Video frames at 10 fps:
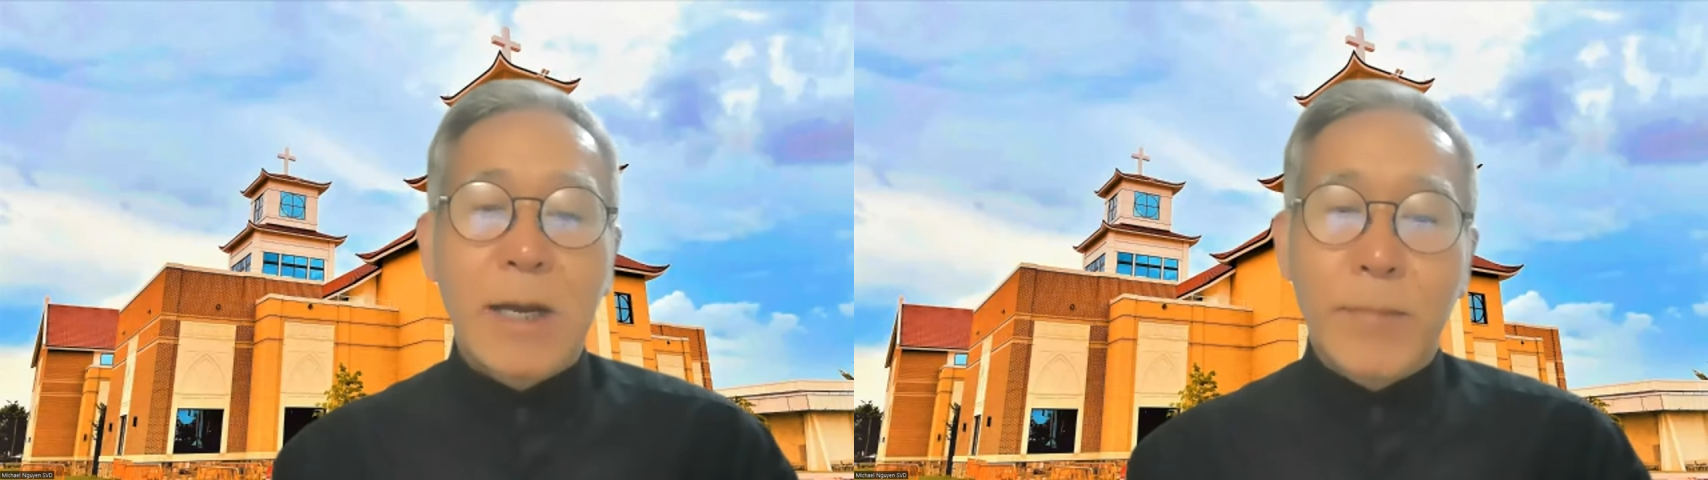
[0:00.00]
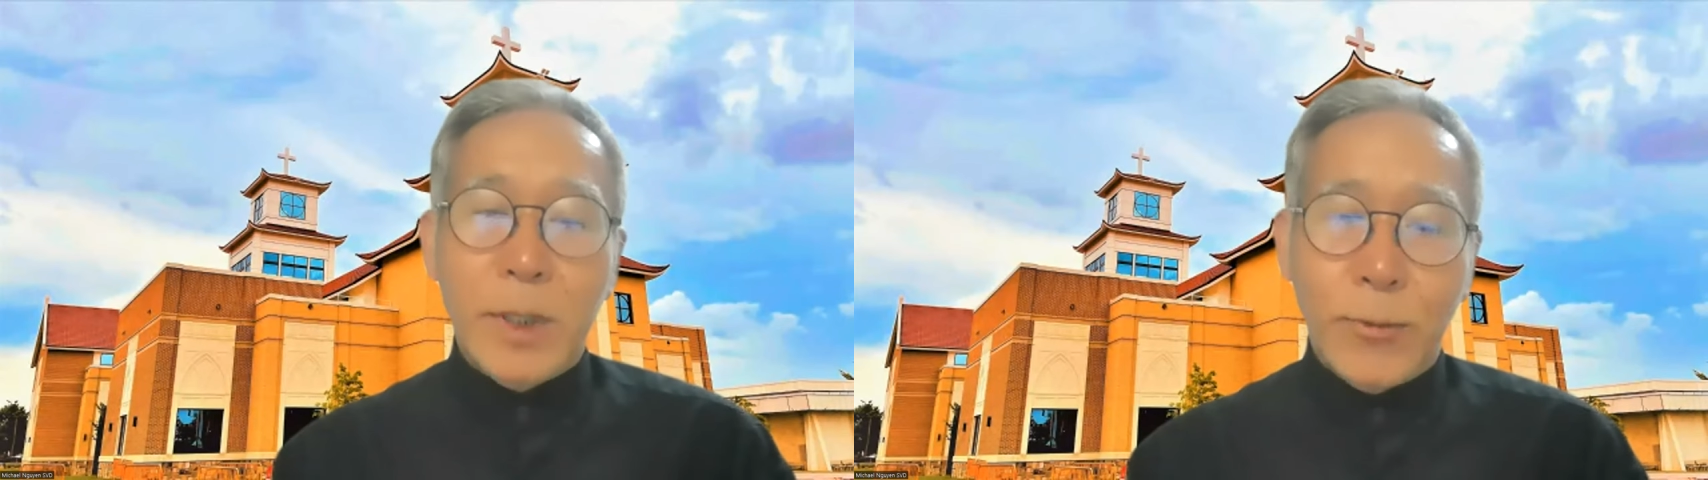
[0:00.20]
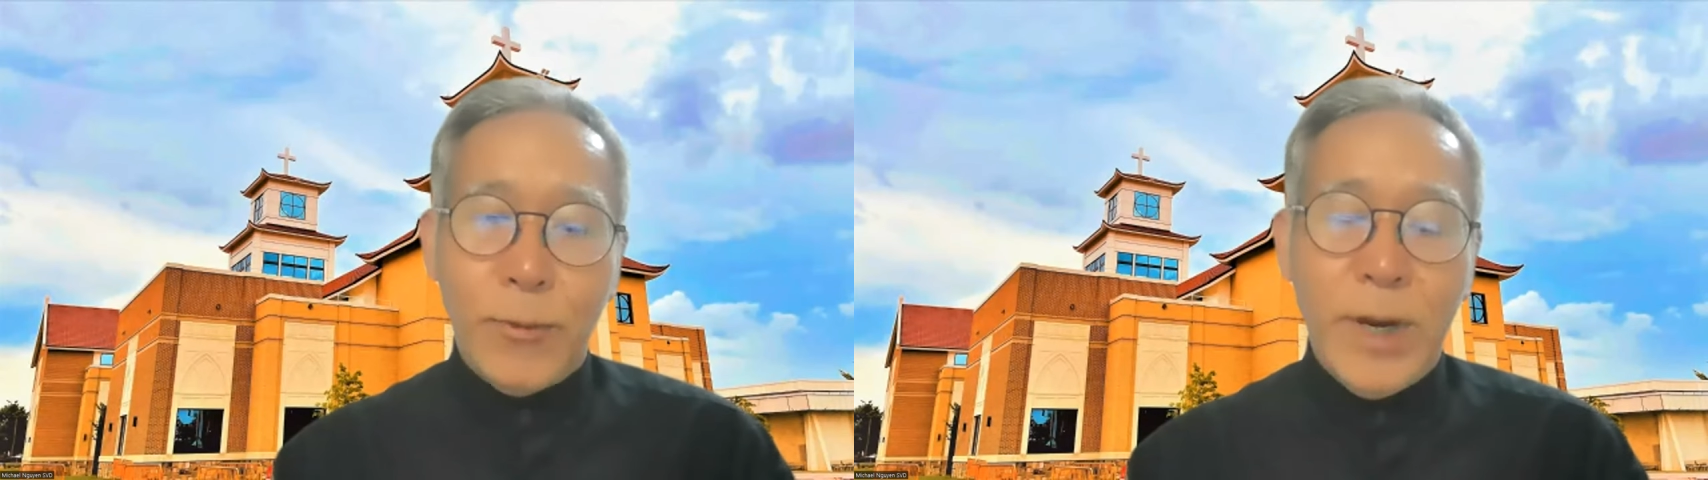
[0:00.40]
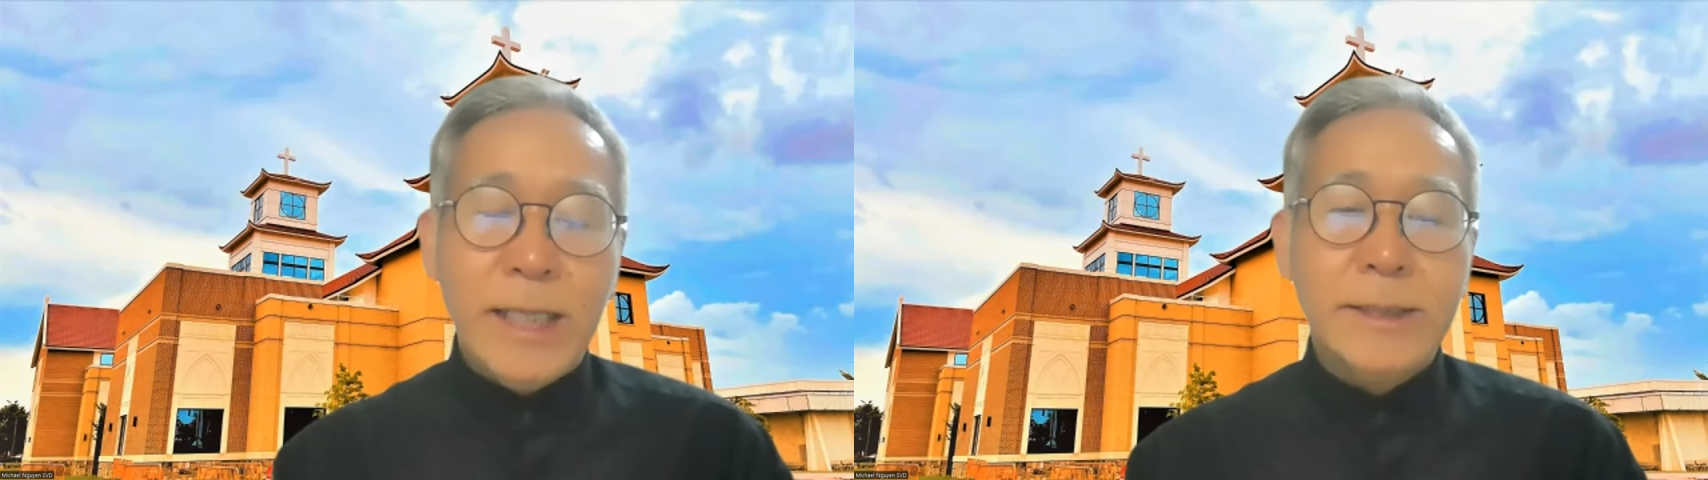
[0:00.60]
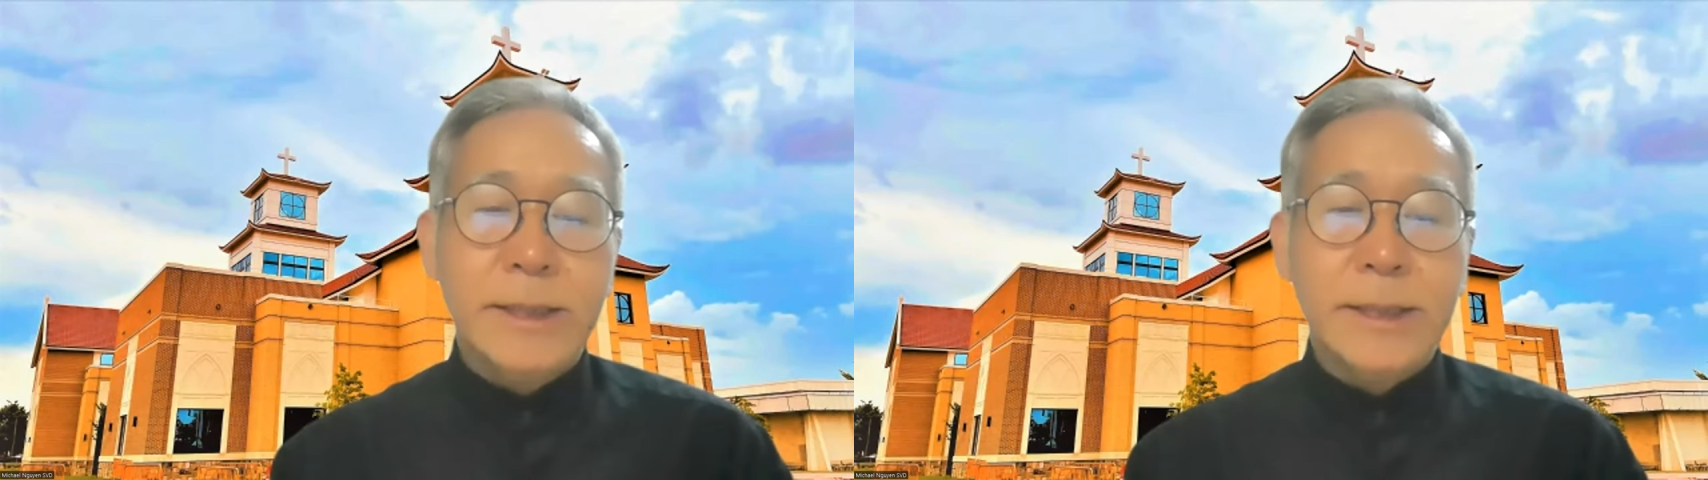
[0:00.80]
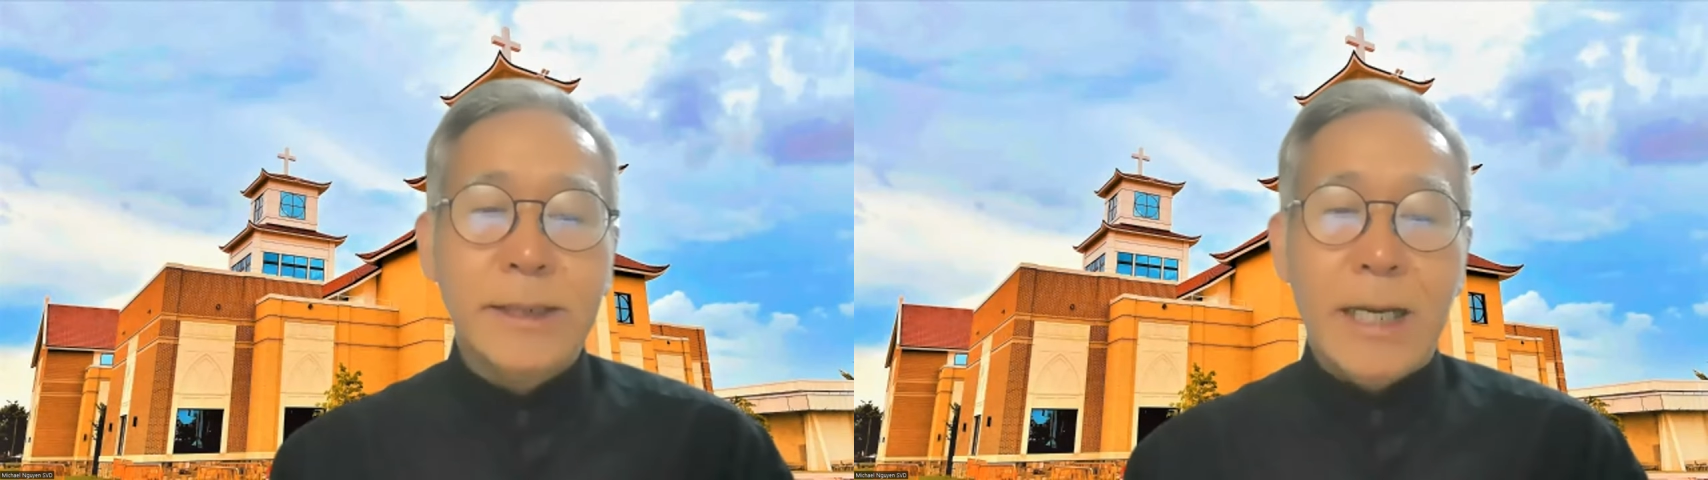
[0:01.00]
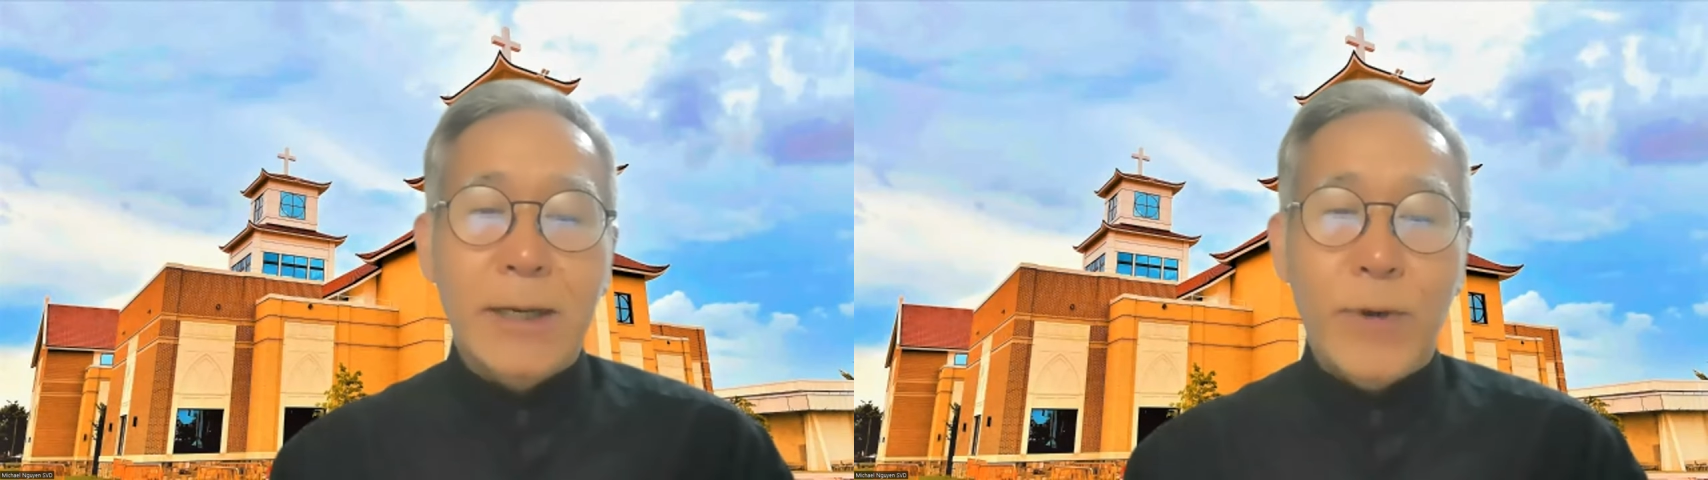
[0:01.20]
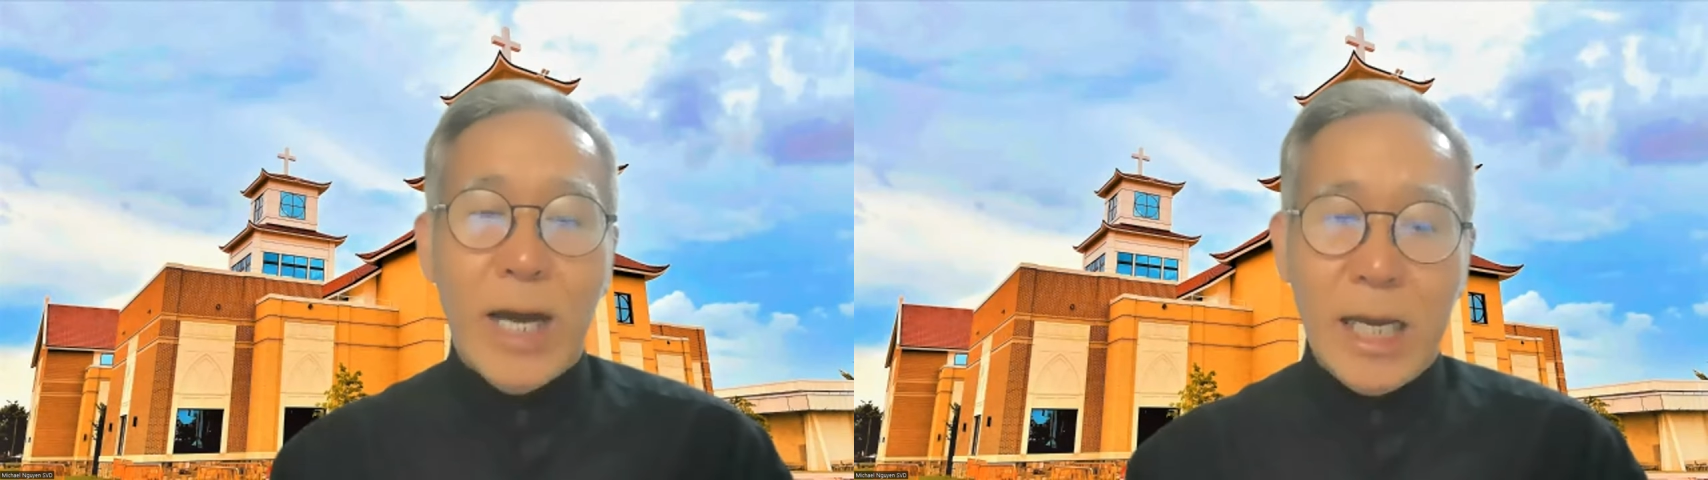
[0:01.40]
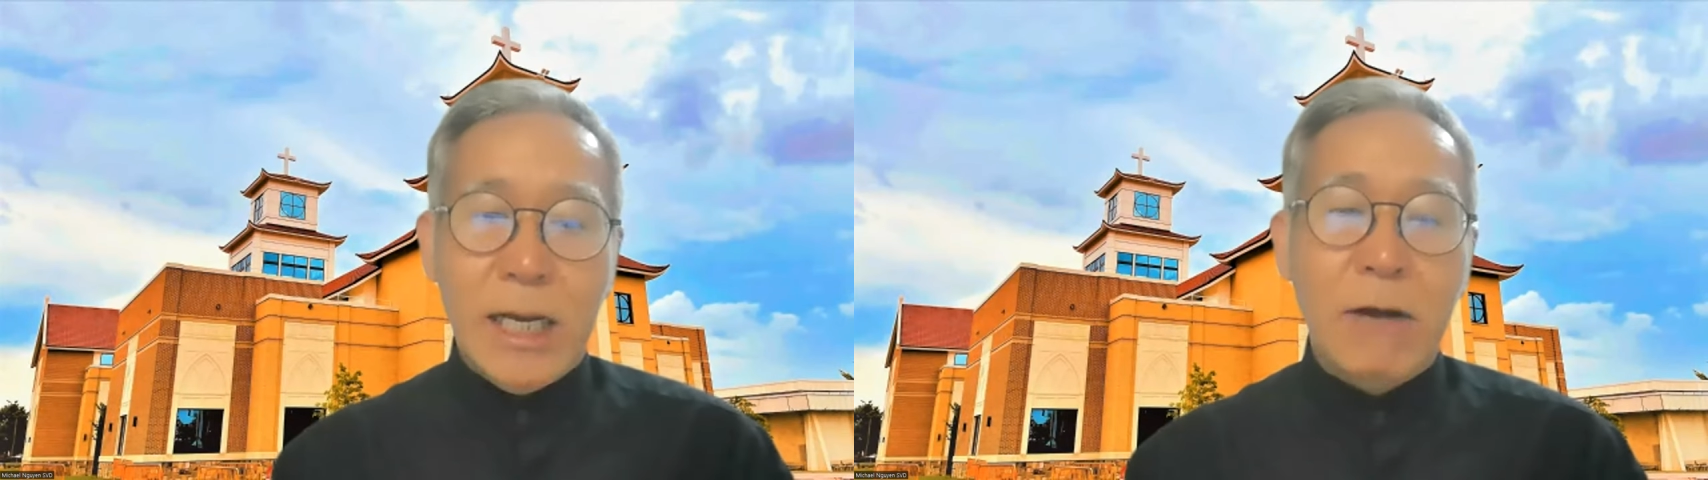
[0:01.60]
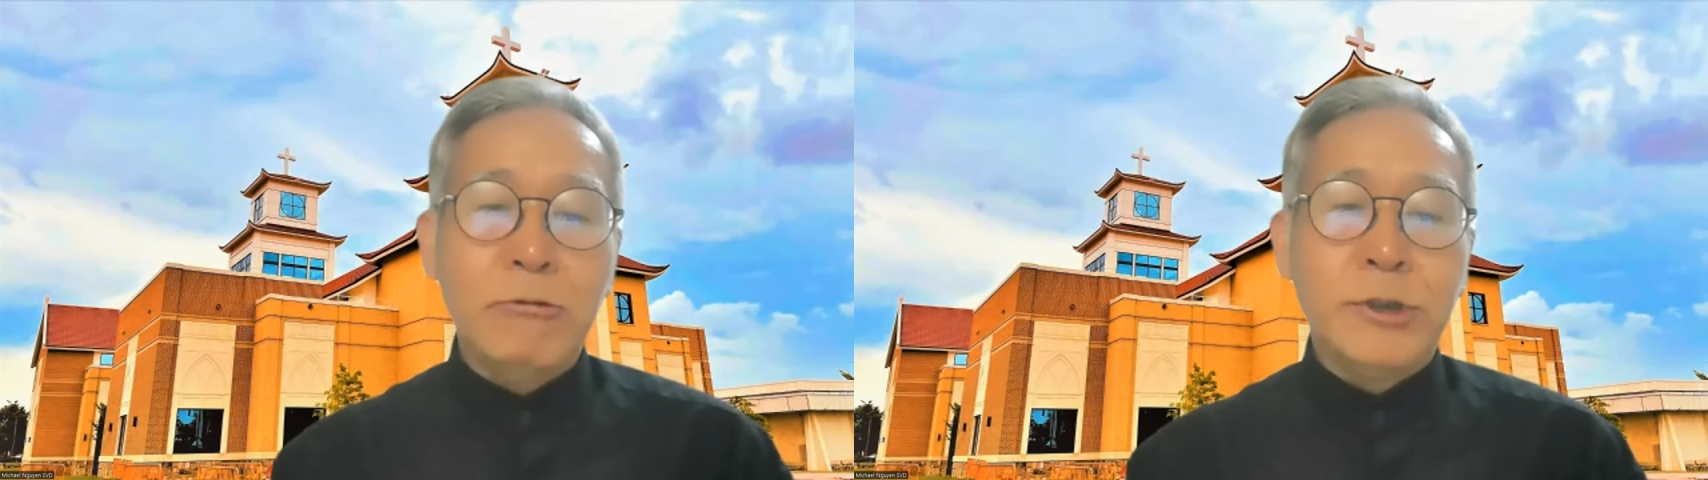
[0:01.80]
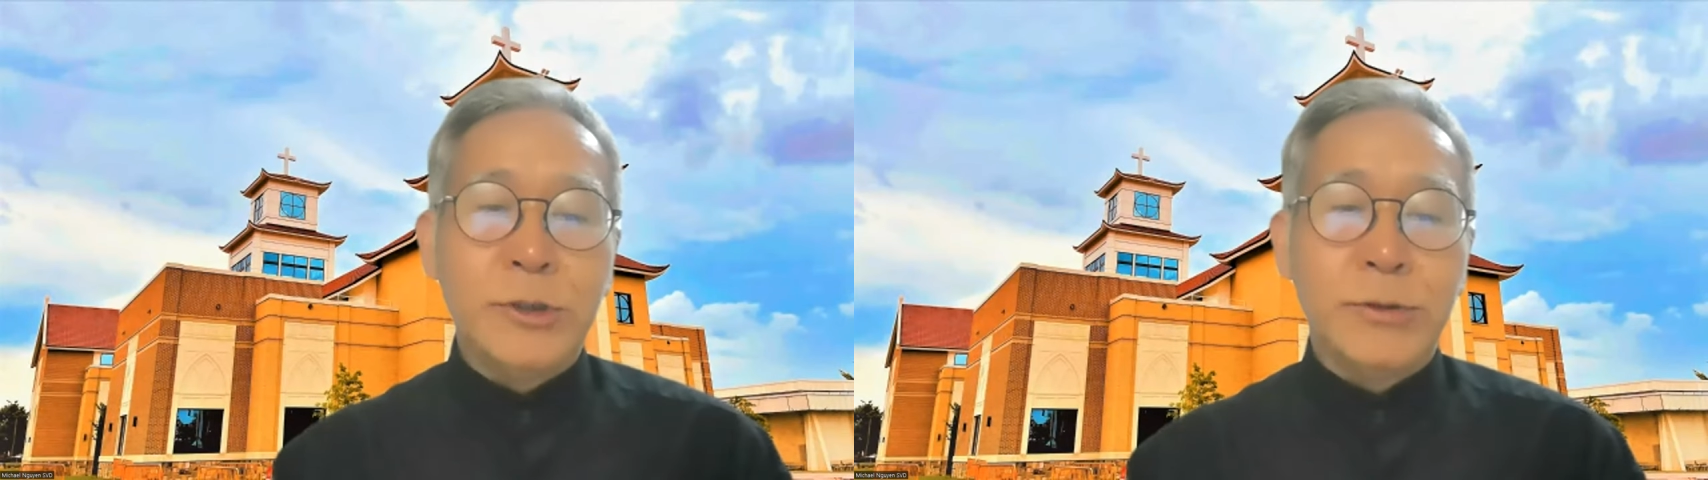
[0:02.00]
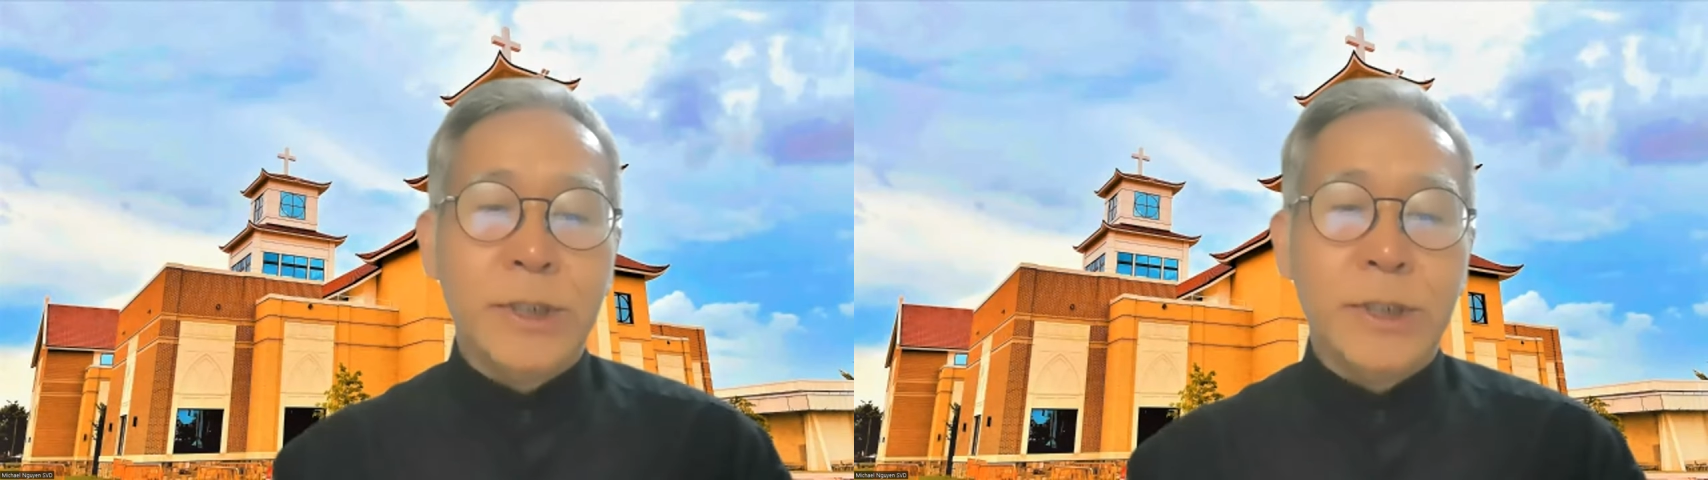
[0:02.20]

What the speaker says: But when I go to